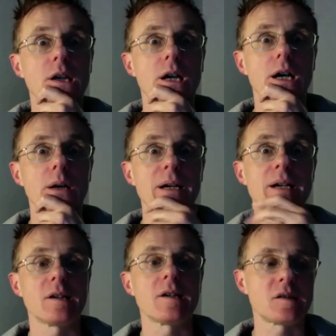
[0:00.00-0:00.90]

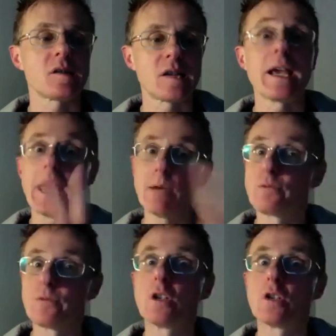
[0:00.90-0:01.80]
as I say, he was
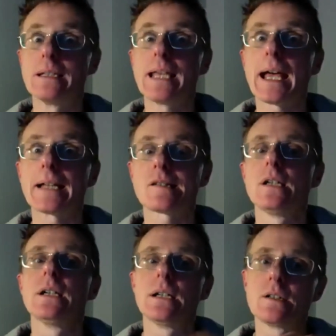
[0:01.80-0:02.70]
very good in that.
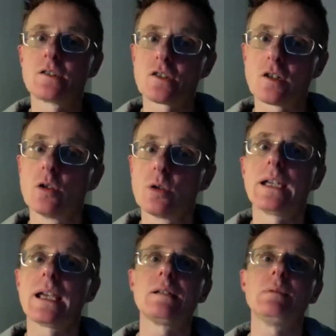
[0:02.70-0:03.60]
And just
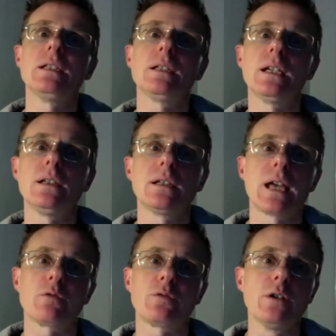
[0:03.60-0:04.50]
looking at him in
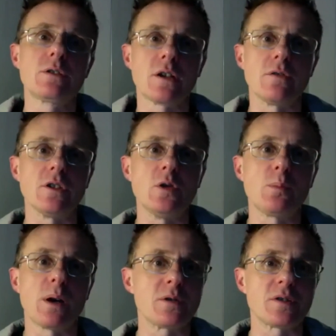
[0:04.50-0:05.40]
that photo that you
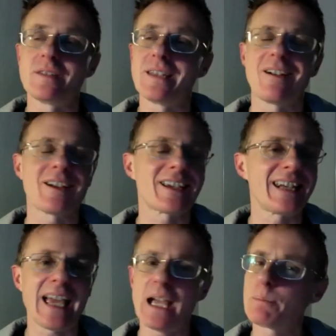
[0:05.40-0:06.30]
posted there, I can
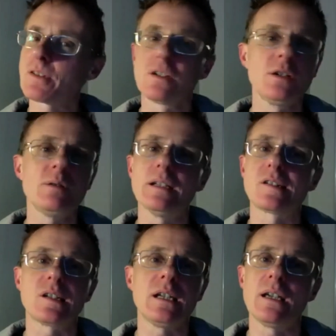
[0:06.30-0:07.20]
absolutely
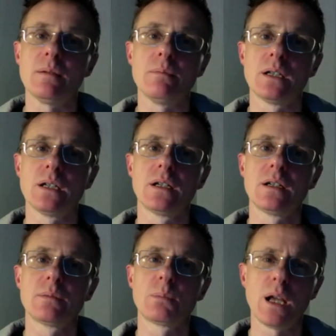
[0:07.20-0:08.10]
see him
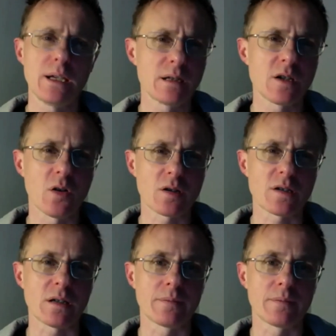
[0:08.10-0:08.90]
playing the Doctor.